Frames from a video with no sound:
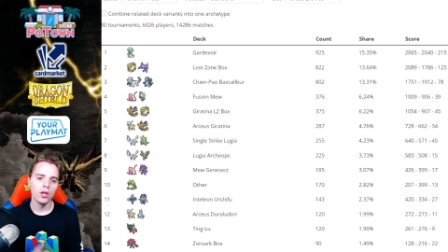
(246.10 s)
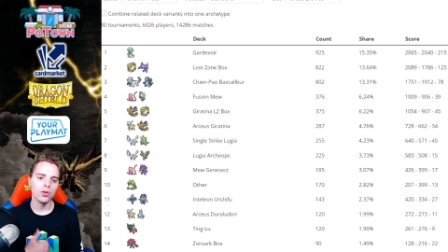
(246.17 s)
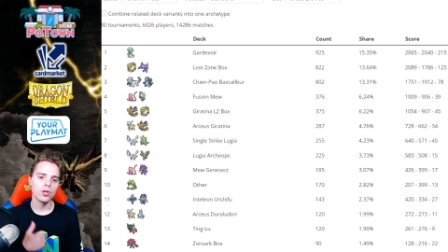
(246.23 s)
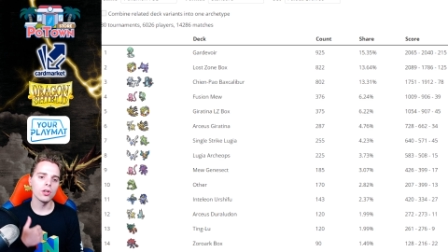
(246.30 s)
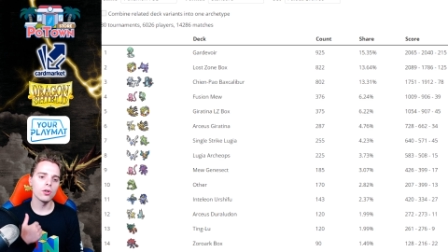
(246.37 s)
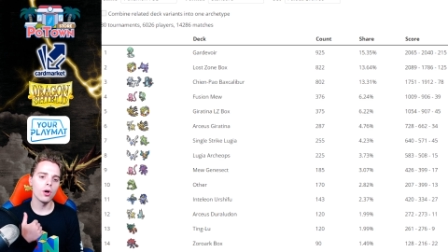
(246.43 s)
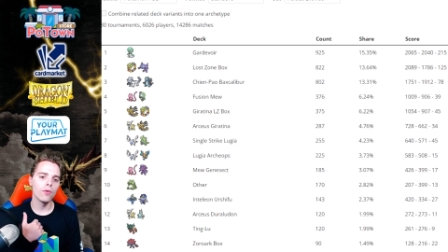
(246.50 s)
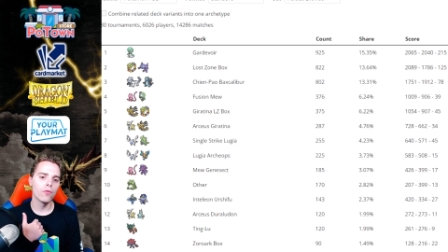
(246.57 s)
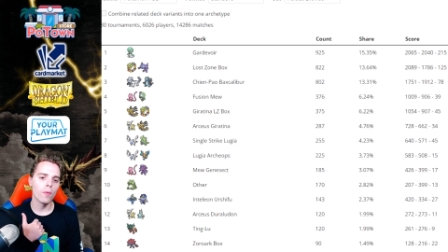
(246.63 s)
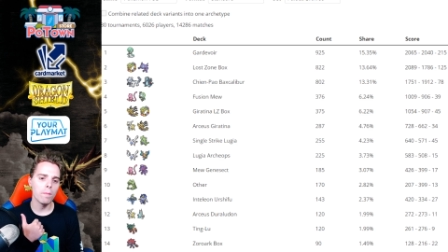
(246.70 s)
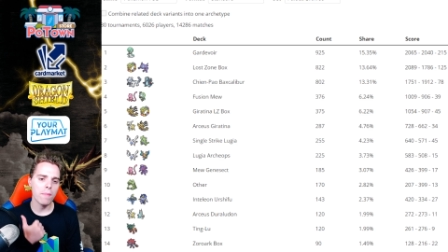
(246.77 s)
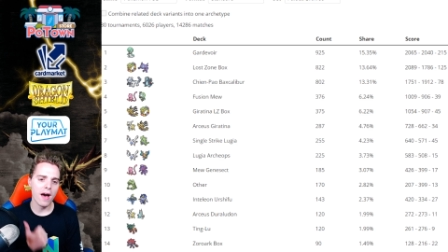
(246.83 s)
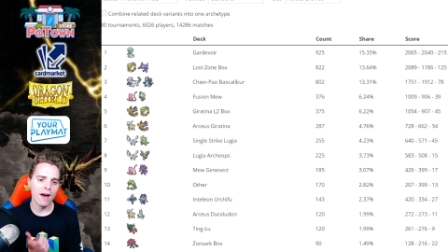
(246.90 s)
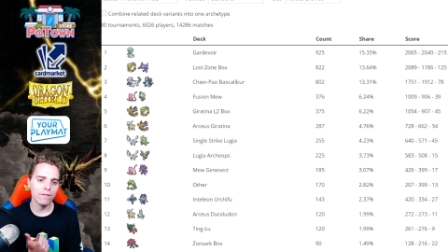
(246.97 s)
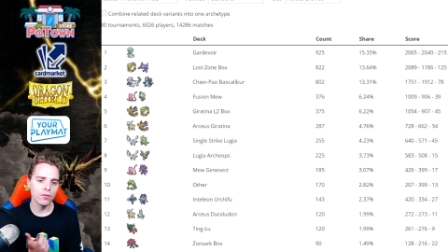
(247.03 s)
You can go for
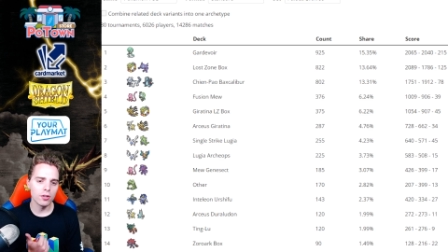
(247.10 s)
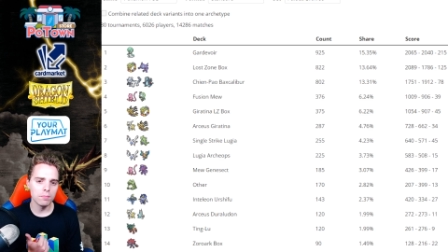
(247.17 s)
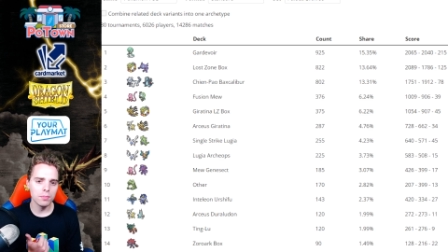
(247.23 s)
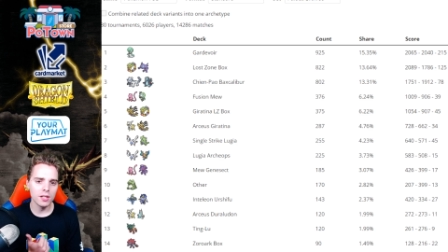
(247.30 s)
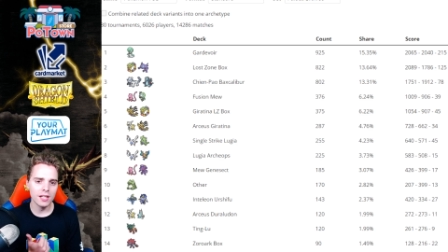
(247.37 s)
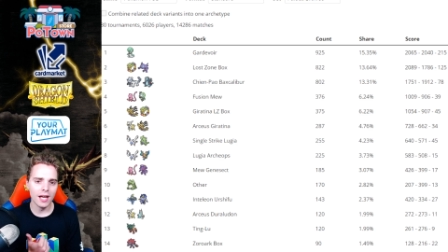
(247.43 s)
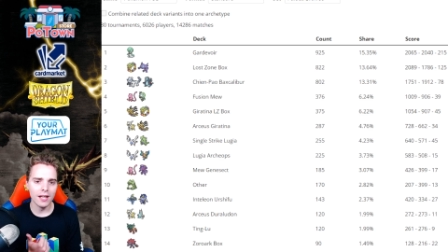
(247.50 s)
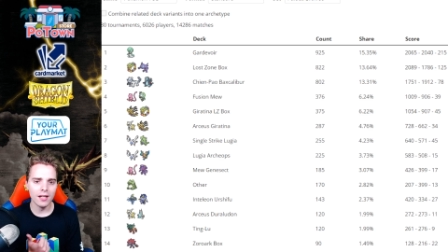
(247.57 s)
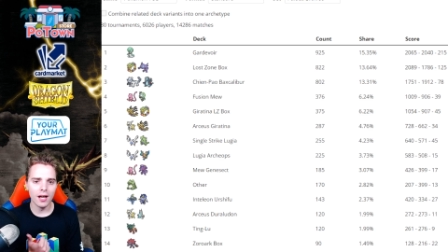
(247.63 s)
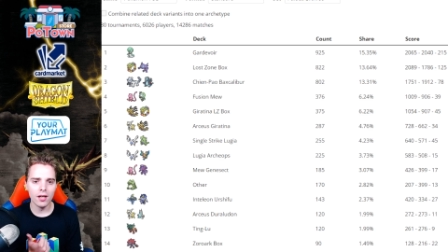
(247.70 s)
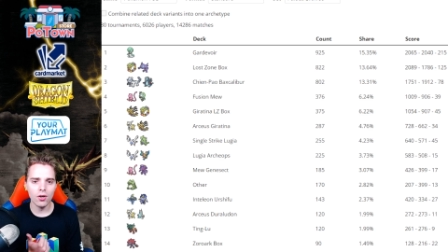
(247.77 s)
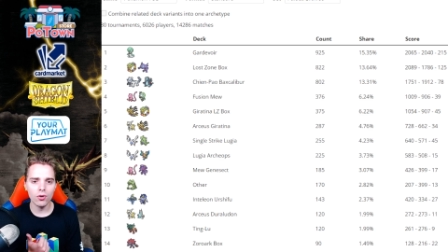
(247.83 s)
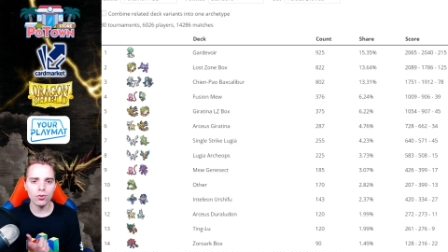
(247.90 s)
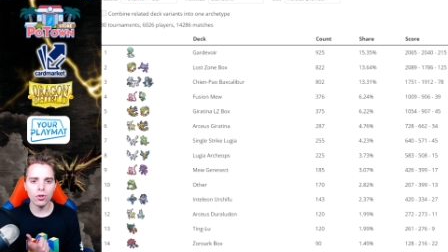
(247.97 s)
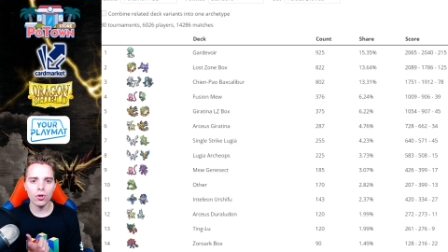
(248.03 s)
Path to the Peak and
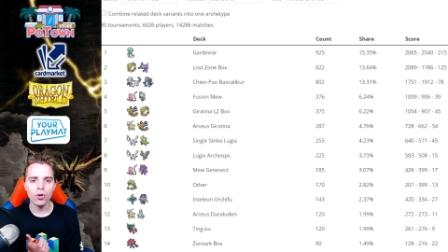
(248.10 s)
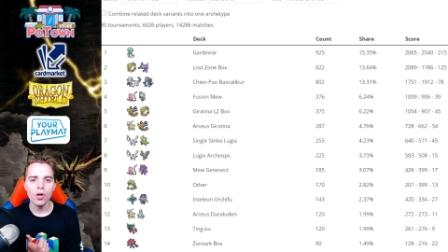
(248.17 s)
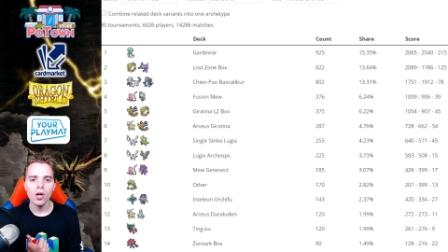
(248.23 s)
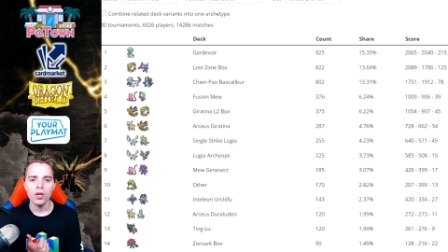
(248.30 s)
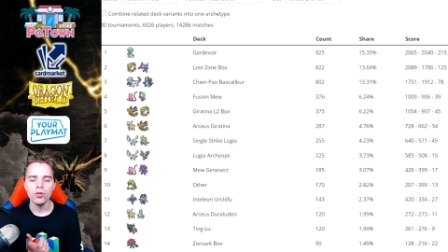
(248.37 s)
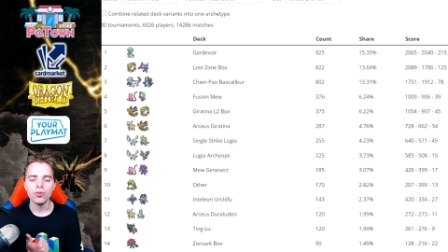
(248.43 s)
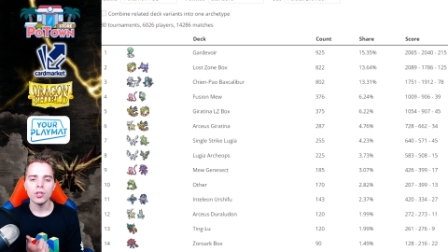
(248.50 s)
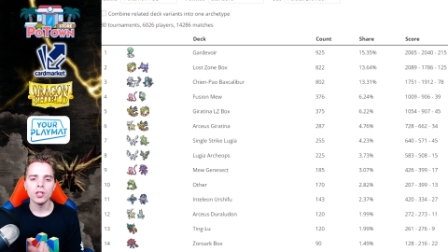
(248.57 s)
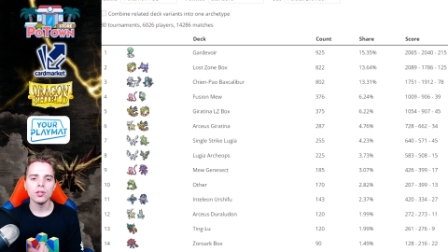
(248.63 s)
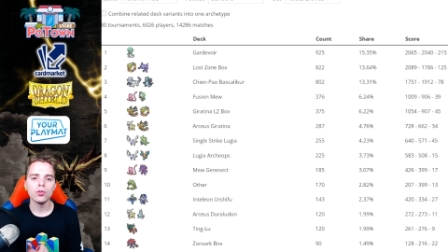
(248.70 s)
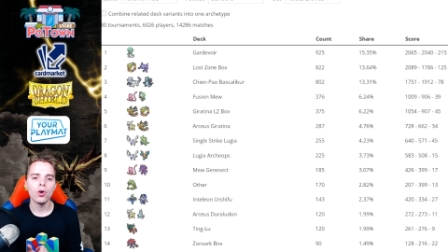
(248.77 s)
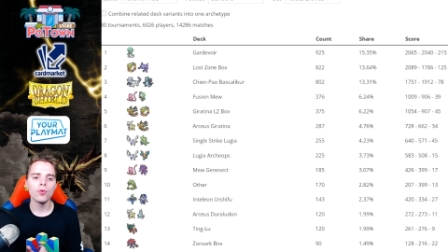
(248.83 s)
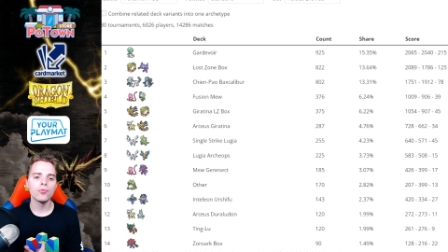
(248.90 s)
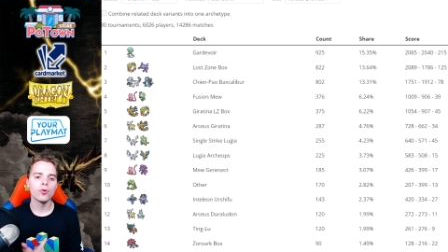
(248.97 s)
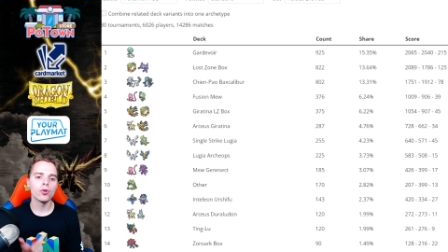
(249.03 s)
Iono, you can
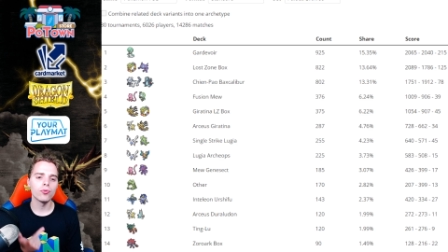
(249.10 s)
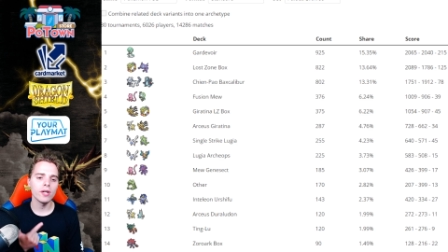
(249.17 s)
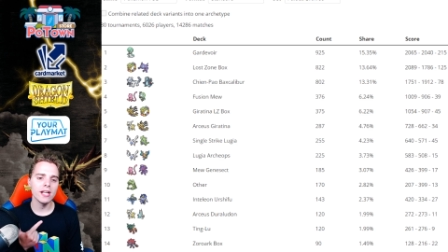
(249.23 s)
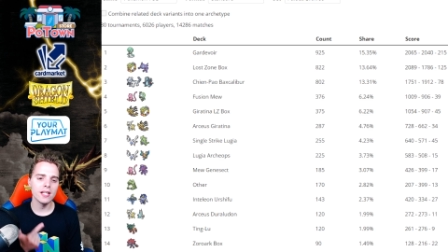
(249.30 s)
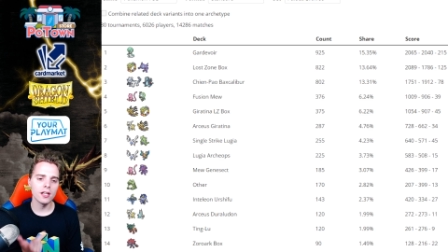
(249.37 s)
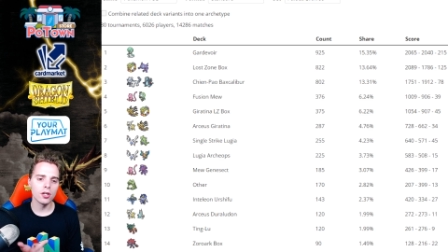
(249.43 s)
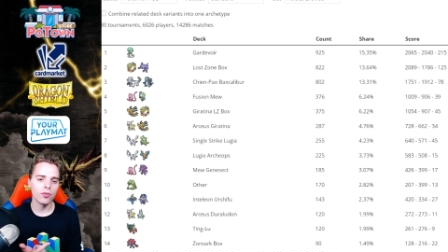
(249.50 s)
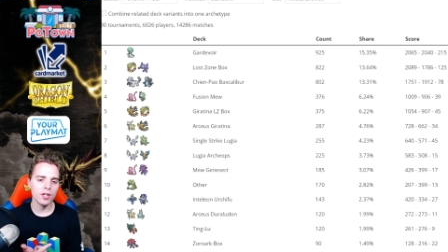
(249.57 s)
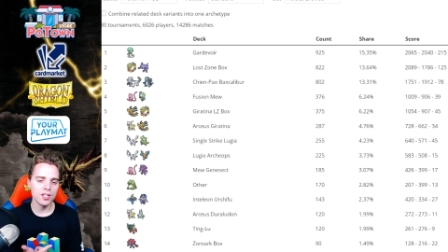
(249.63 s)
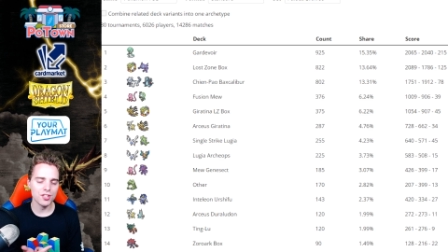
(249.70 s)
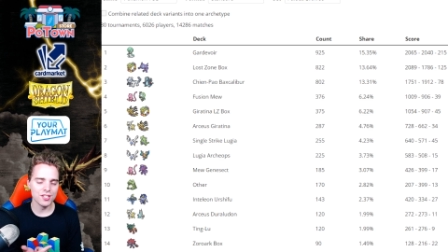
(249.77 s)
go for Radiant Greninja